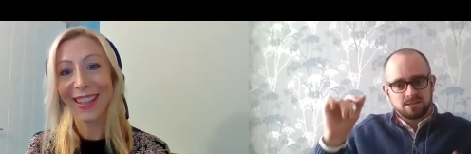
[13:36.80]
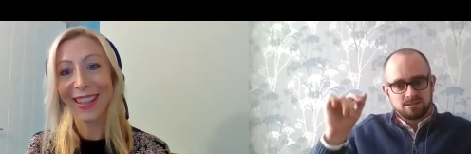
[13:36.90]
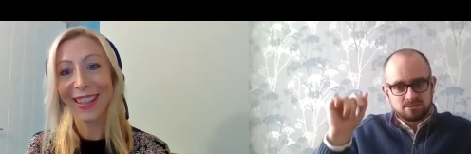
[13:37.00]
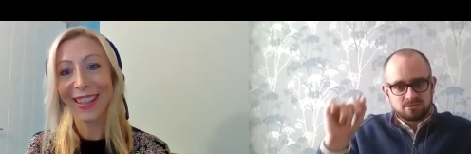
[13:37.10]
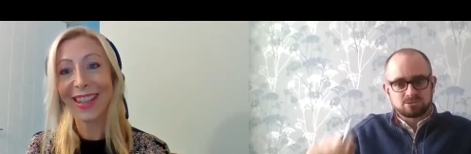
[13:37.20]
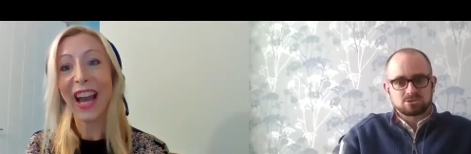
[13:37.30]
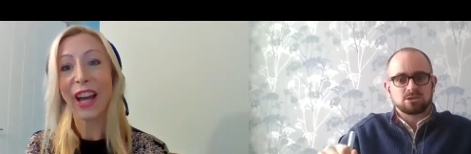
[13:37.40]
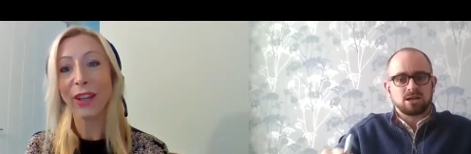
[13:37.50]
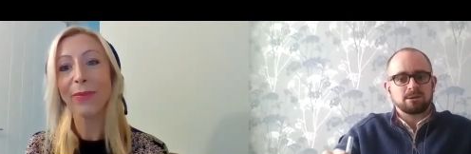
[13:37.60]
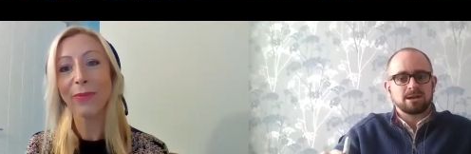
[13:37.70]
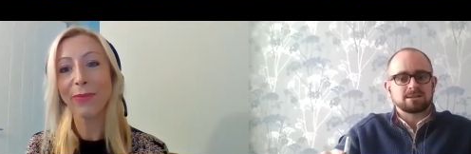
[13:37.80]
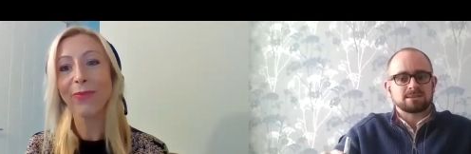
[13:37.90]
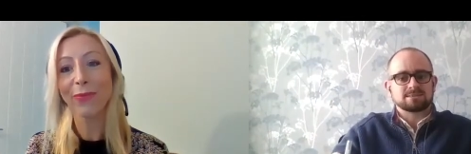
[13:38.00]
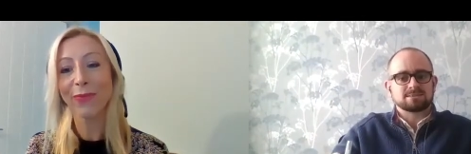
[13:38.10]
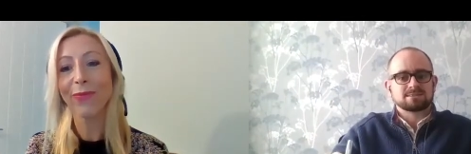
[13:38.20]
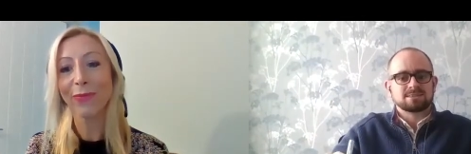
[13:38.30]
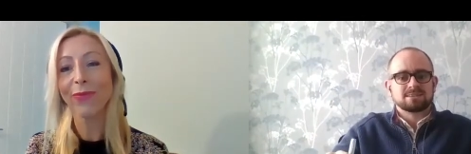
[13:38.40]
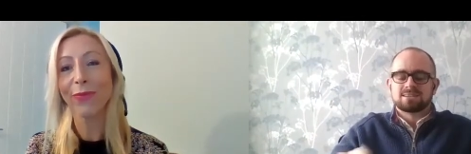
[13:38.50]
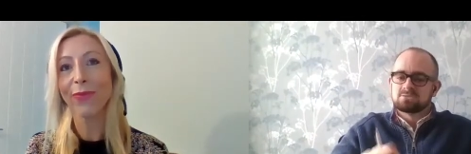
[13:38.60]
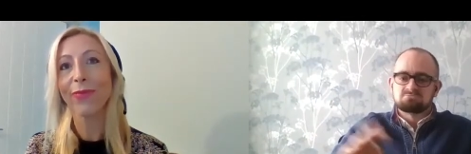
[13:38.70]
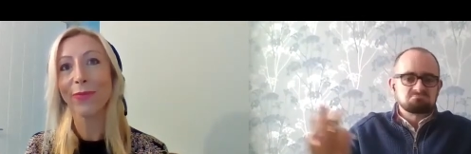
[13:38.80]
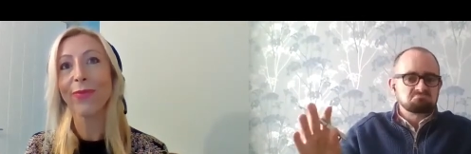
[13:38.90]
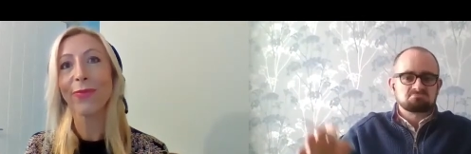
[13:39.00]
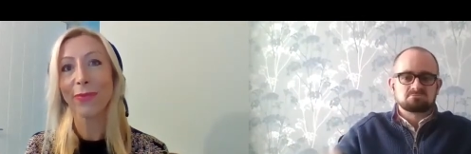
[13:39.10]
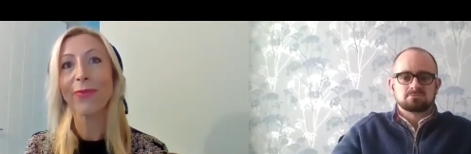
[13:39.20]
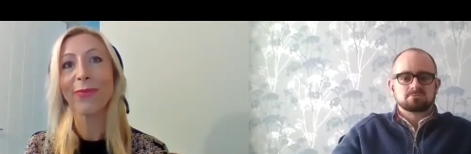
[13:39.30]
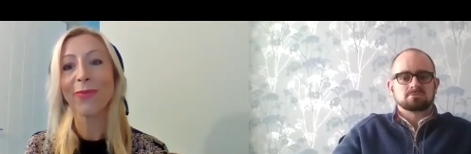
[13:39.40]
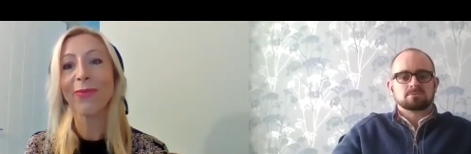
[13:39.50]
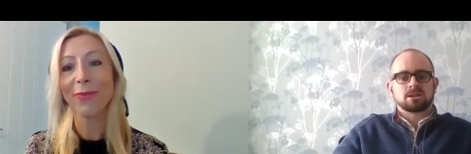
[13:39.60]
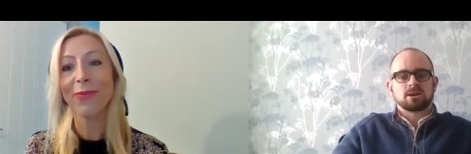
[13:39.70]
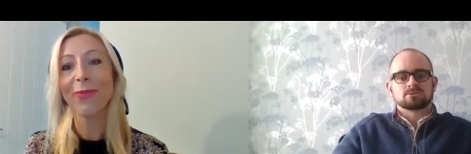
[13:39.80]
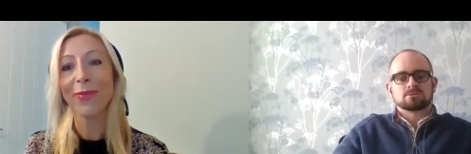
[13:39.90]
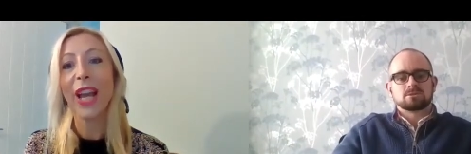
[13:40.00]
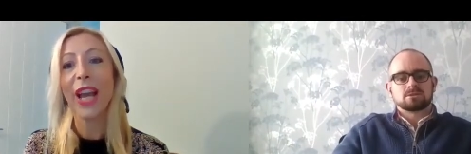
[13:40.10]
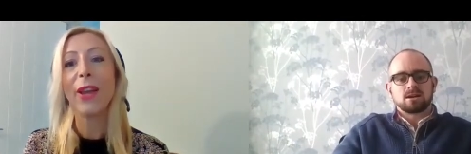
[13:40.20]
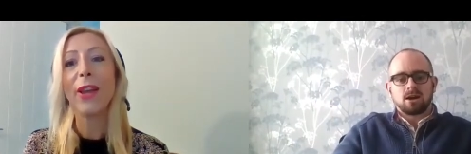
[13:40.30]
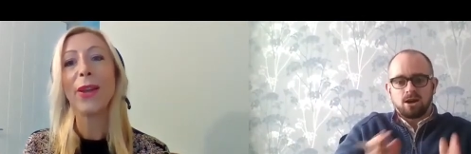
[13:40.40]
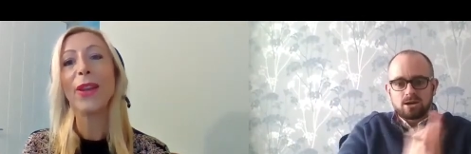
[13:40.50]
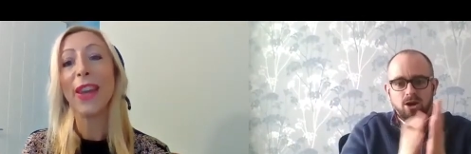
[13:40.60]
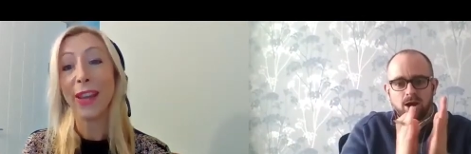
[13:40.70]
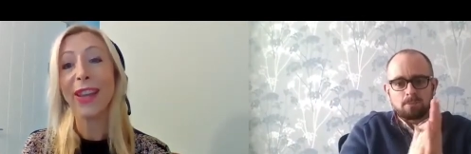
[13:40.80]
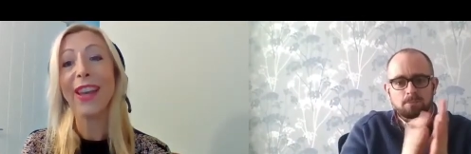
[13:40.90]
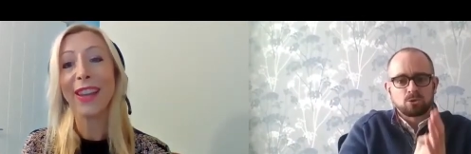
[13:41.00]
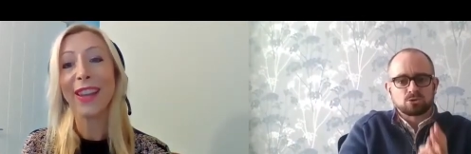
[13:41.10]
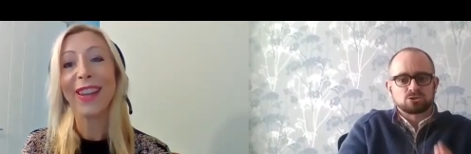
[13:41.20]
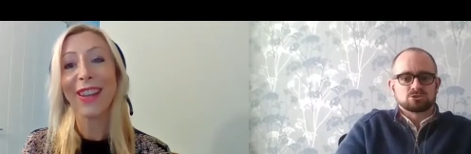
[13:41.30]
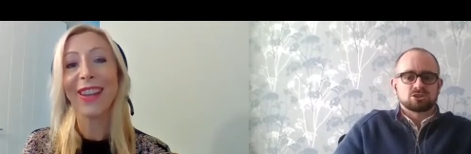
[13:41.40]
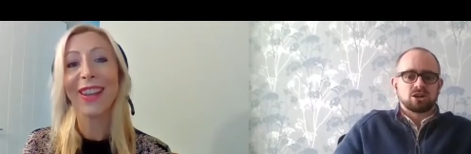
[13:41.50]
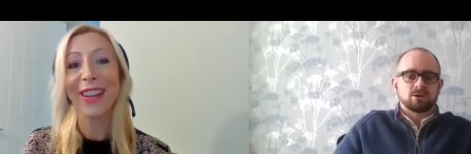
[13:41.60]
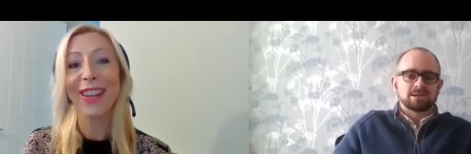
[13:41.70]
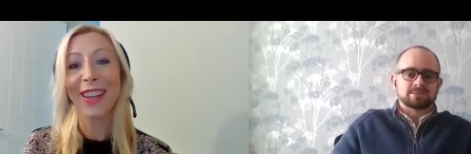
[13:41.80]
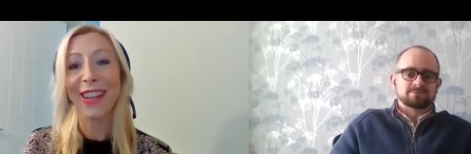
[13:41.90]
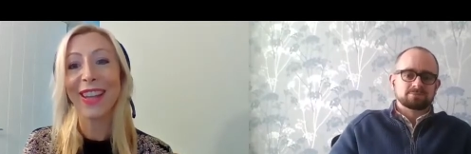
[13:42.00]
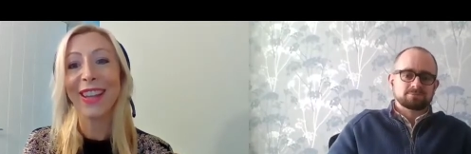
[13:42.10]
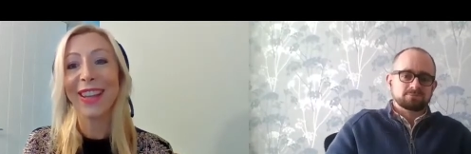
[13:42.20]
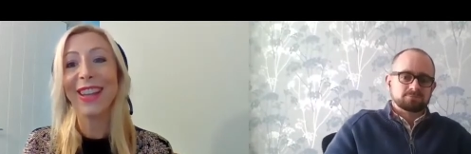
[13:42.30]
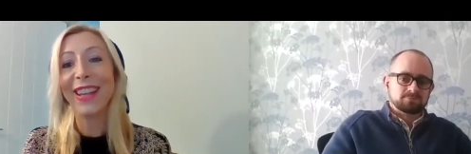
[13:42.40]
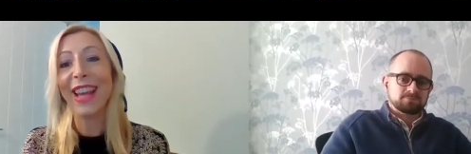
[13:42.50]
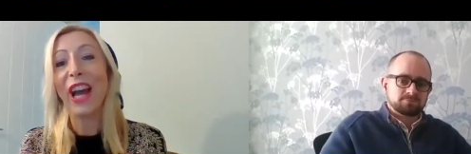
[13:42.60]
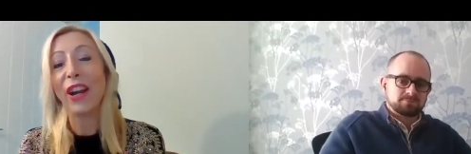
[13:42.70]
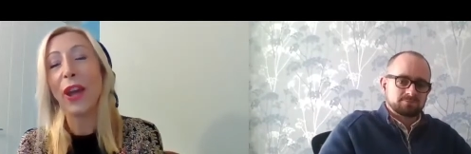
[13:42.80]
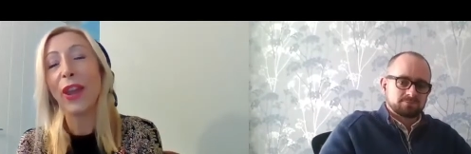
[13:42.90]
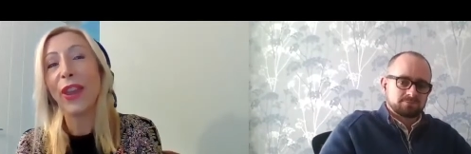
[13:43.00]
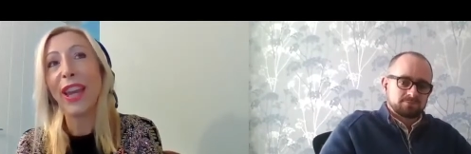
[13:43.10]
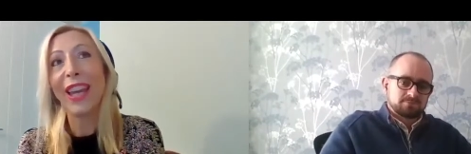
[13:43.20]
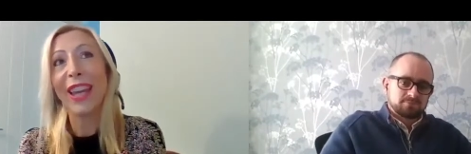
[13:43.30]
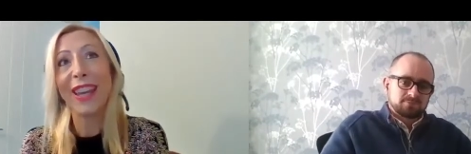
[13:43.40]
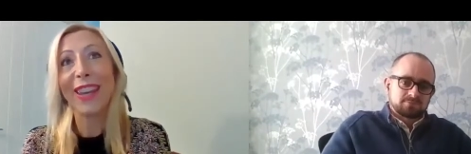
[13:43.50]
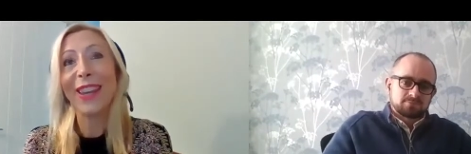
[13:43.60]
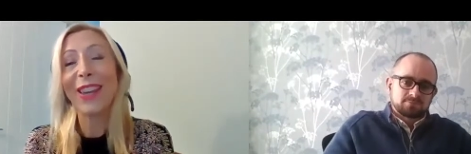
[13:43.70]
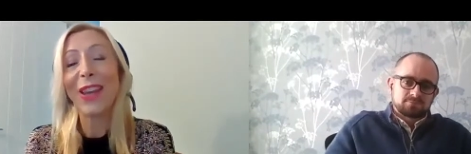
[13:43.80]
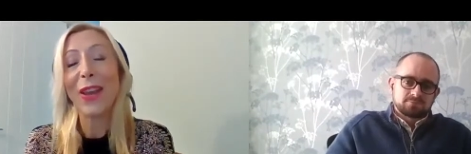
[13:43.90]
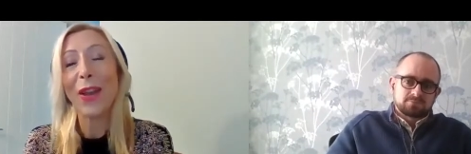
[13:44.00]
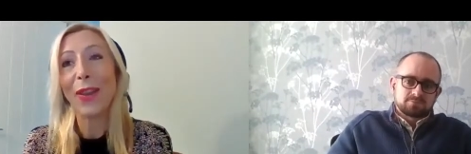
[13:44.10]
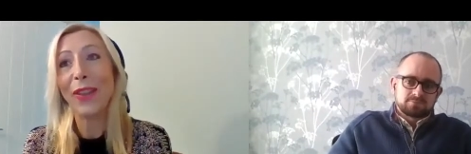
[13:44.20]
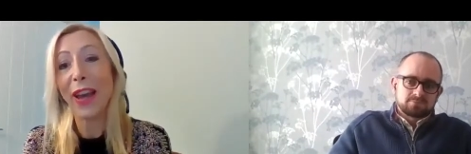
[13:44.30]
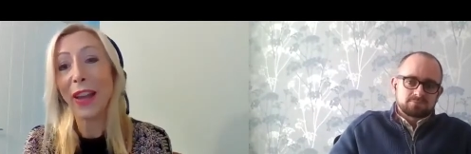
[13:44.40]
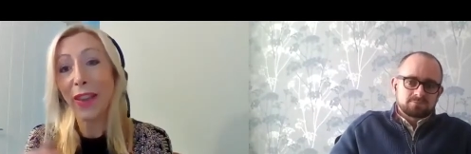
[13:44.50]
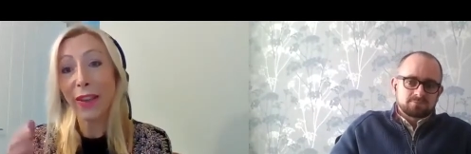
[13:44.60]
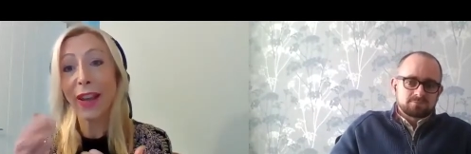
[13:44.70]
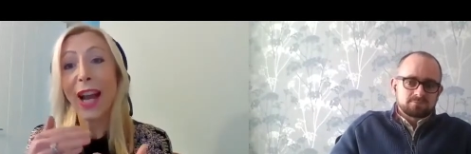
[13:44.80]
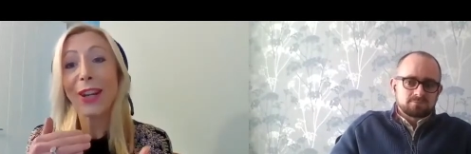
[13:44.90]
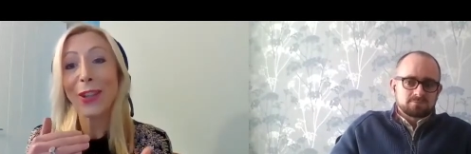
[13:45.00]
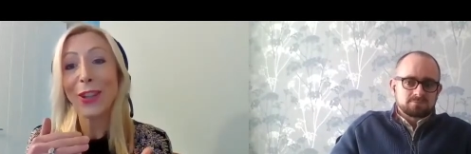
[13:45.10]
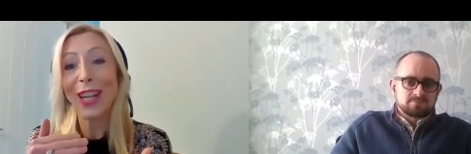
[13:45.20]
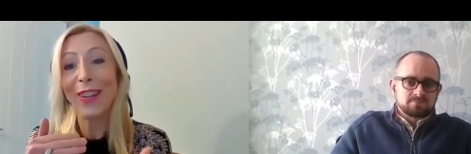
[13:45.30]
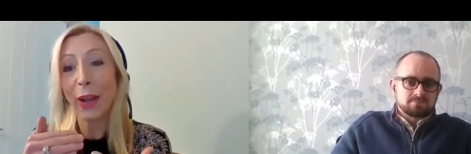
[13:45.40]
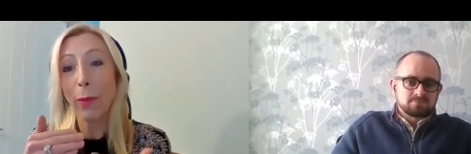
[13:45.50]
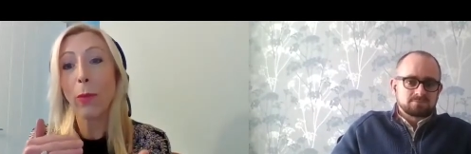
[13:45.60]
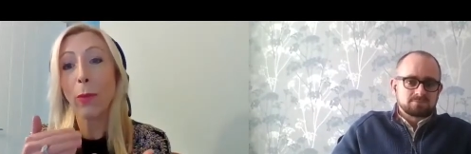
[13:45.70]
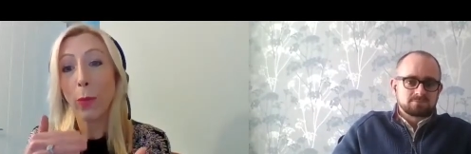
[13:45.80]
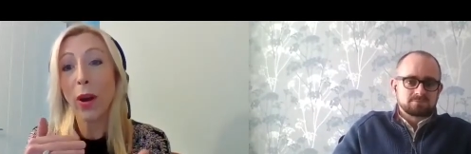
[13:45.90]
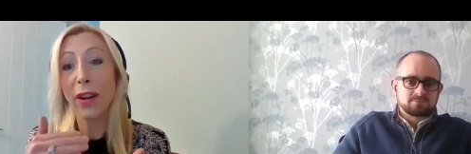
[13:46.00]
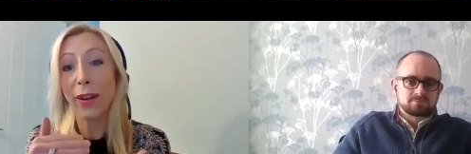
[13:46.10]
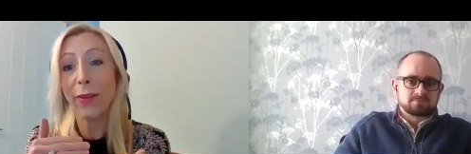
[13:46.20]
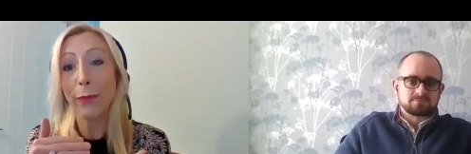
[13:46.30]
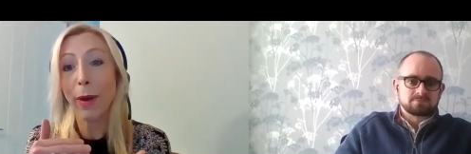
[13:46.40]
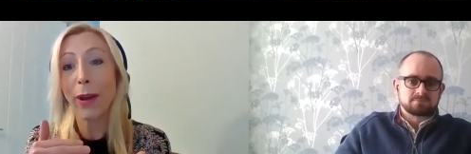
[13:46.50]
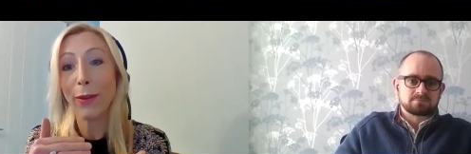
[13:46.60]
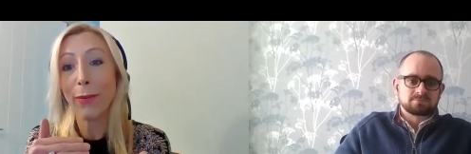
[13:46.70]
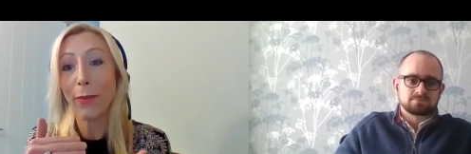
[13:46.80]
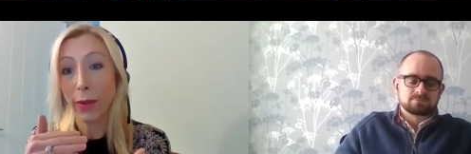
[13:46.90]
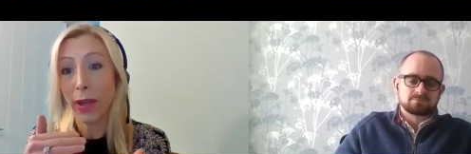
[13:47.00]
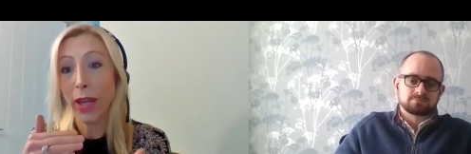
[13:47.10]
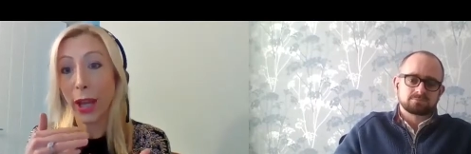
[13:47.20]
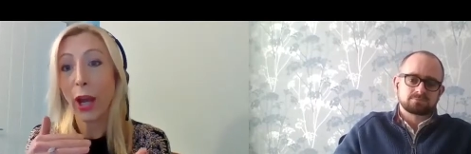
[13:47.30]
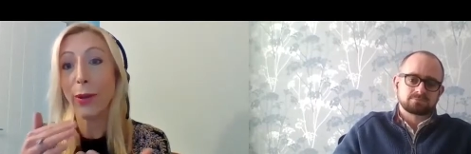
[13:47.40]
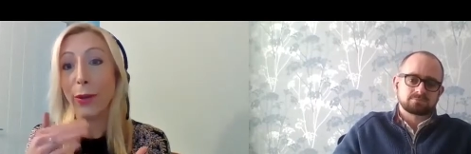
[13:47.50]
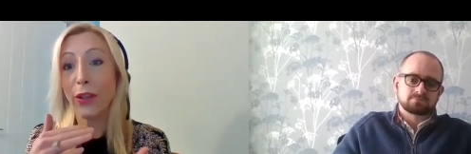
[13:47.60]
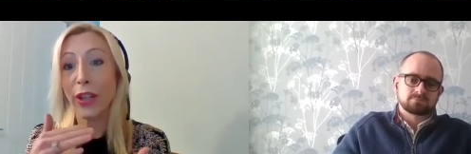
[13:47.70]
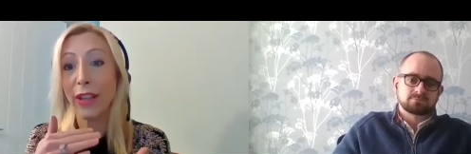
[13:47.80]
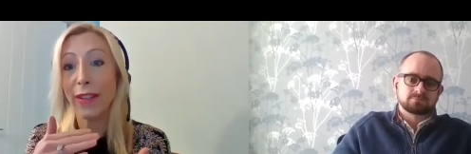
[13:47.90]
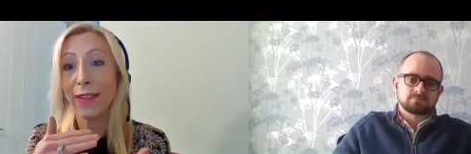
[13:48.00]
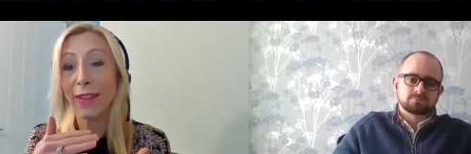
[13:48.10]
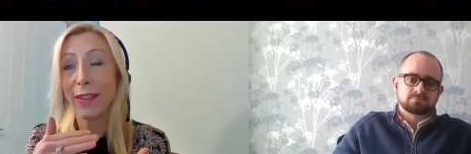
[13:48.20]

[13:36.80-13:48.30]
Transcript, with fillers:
Speaker 1: As long yeah. as you come out of this, you know, I, I applaud you. Do you know what I mean?
Speaker 2: Yeah, and I think th- there's actually some one of my coaches